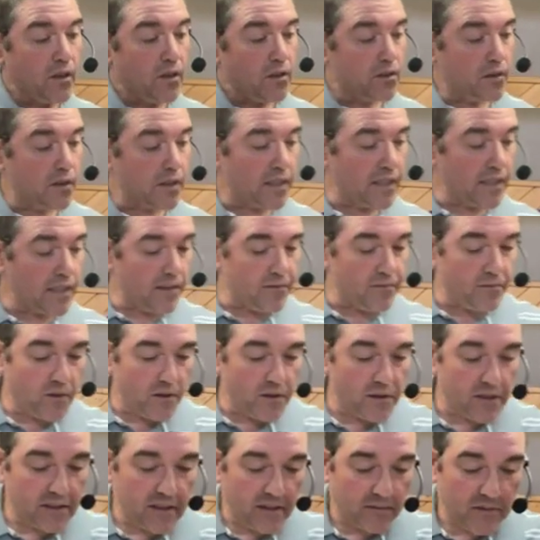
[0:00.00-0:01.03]
Looking at
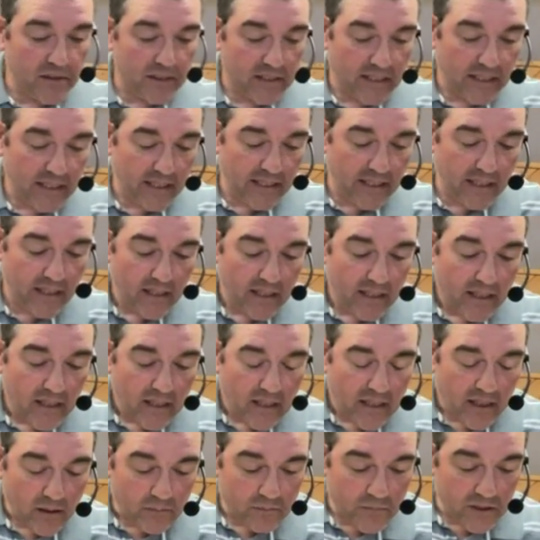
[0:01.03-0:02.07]
verse 17,
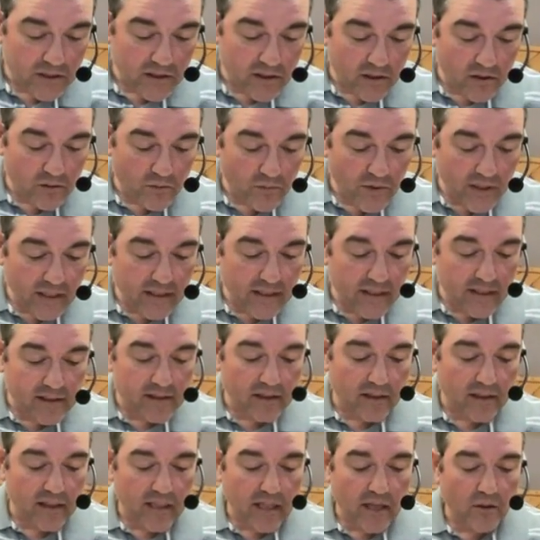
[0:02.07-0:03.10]
I'm just going to read this
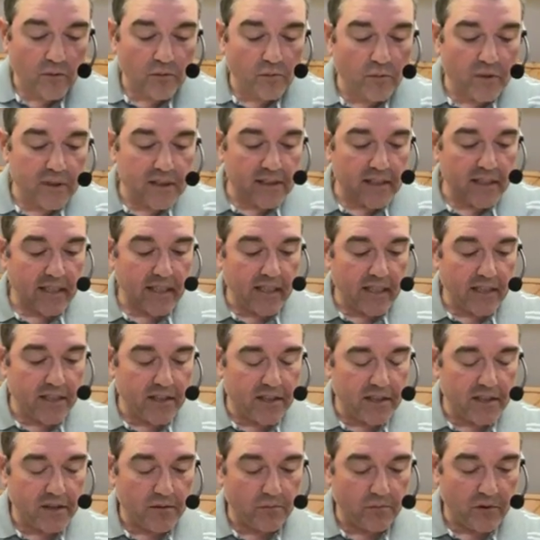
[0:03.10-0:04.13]
aloud once again
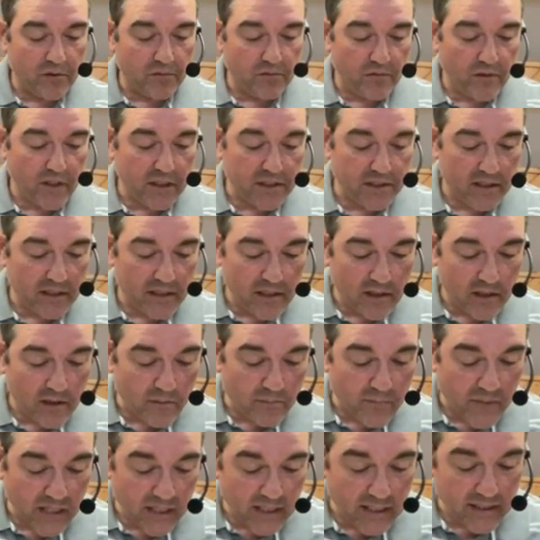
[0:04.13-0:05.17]
just to refresh it in our
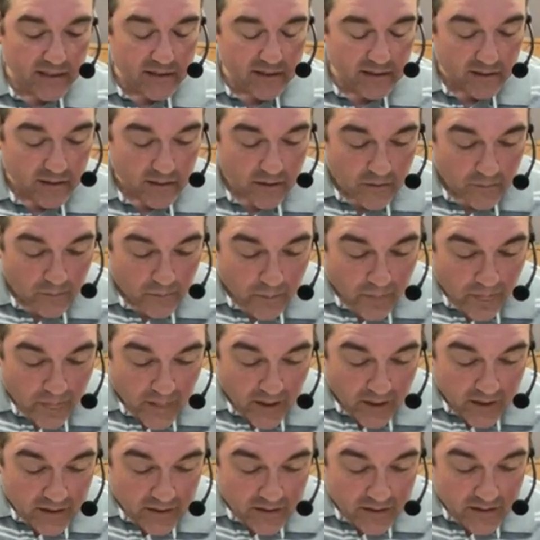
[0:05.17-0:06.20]
minds.
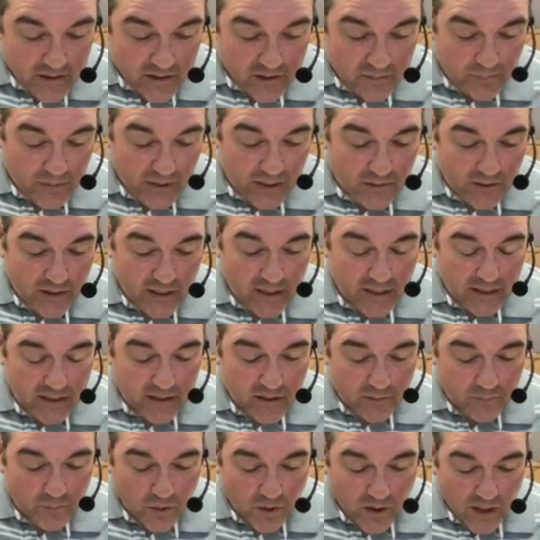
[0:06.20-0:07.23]
The Spirit
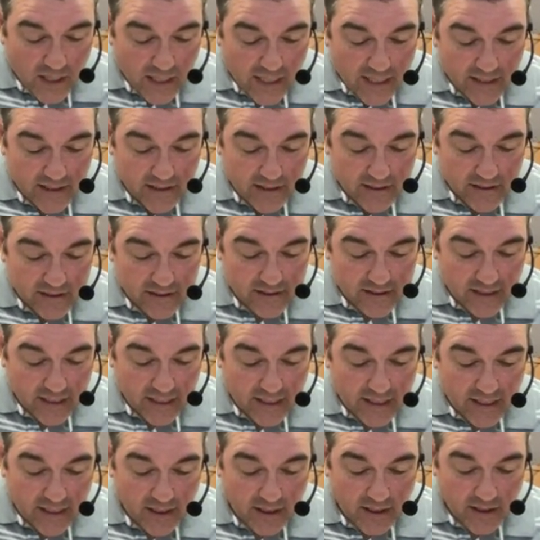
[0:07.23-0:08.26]
and the bride say,
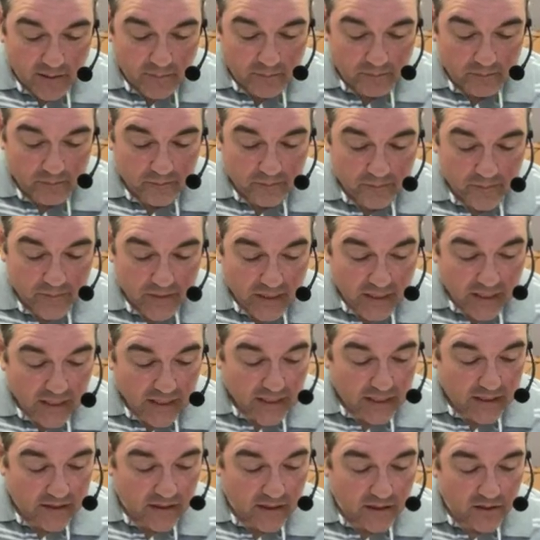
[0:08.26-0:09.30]
Come.
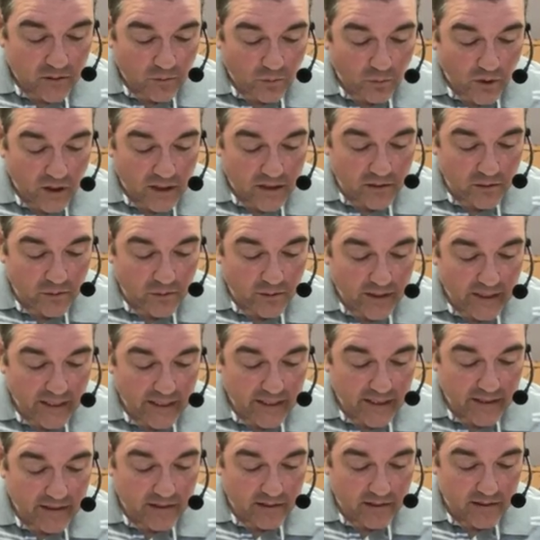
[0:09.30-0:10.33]
And let the one who
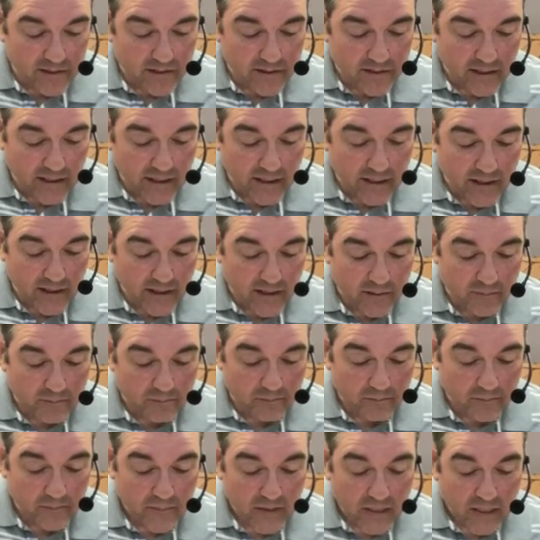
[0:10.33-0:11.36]
hears say,
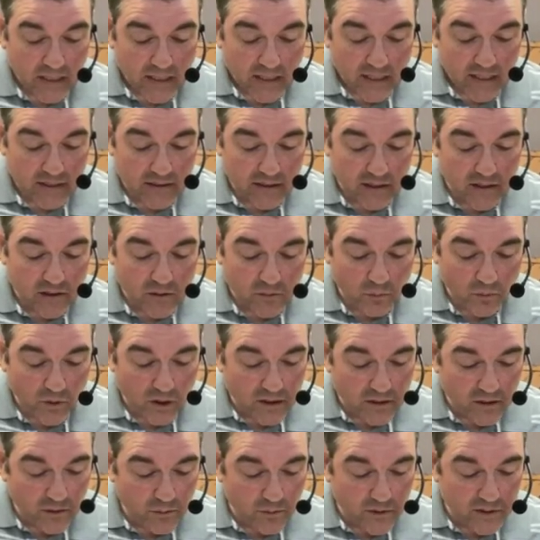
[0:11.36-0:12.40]
Come. And let the
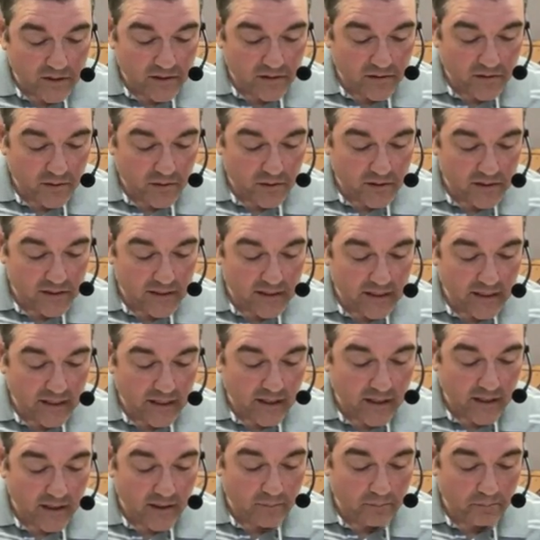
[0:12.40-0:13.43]
one who is thirsty
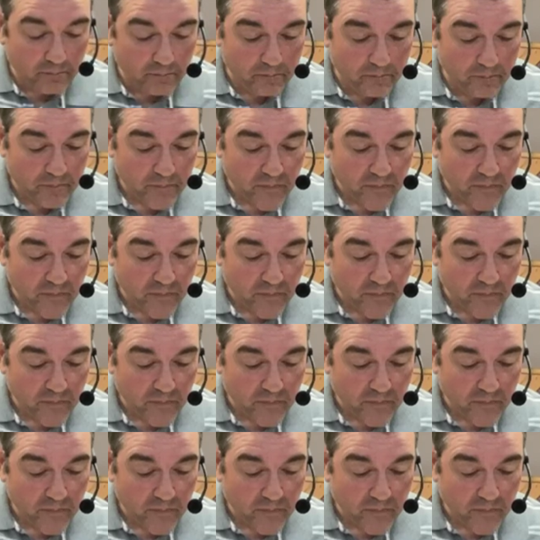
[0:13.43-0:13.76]
come.